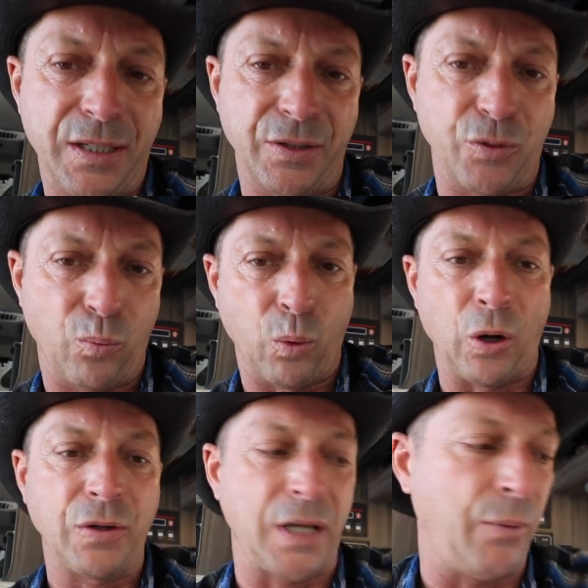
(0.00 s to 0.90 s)
system
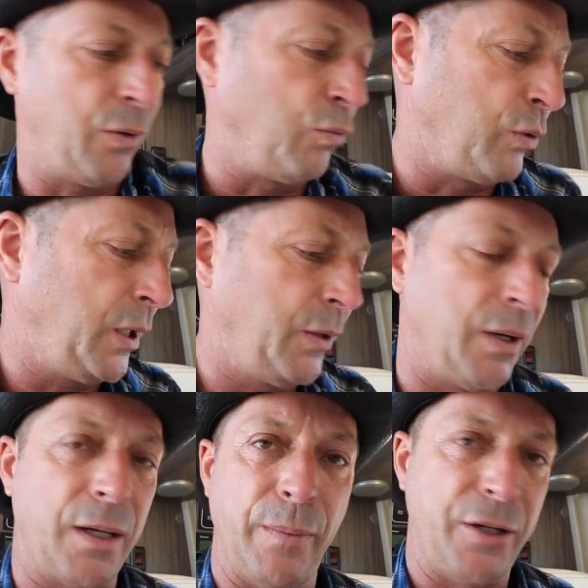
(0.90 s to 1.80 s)
works. I would really
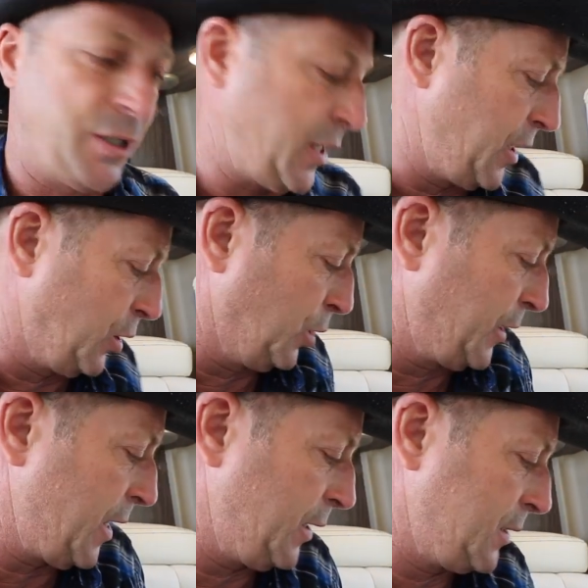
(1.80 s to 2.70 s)
recommend you taking a
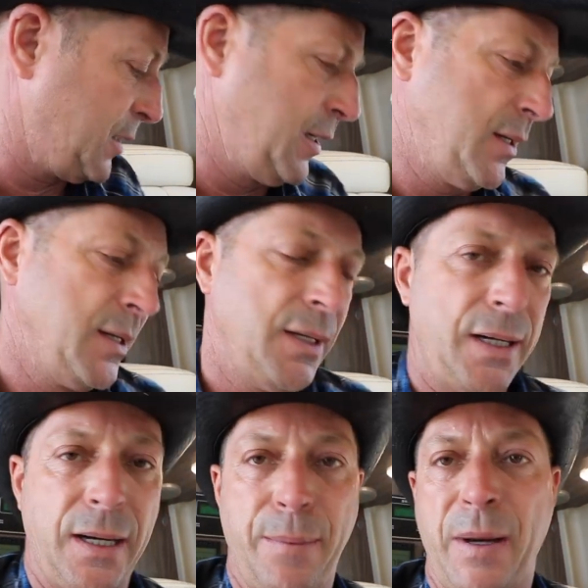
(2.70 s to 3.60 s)
look at it.
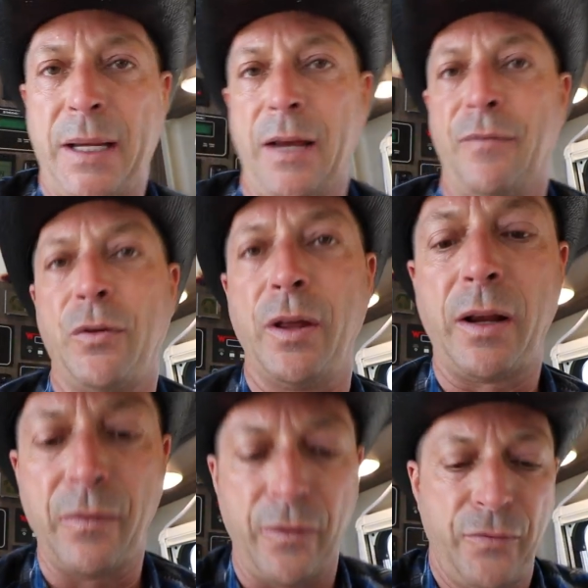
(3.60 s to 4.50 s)
Again, for the
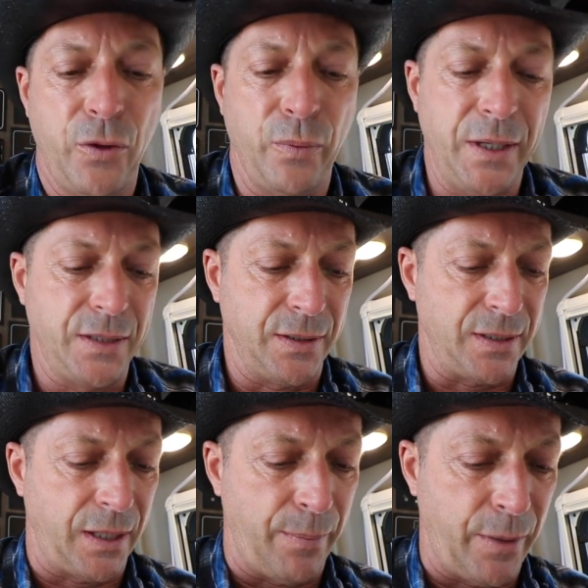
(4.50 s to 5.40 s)
few
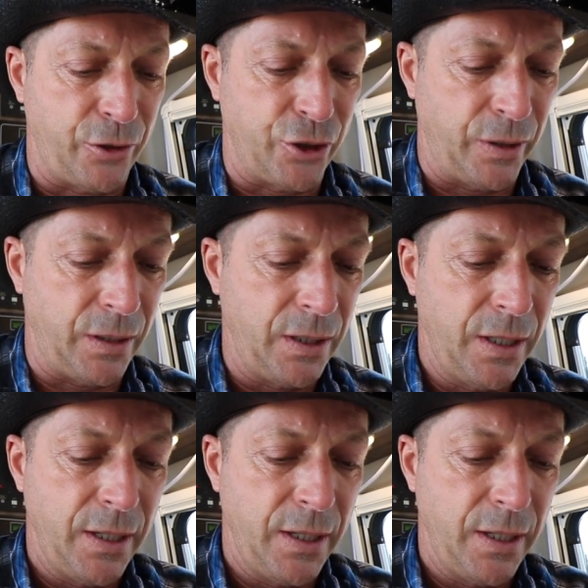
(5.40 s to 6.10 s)
reasons that I mentioned,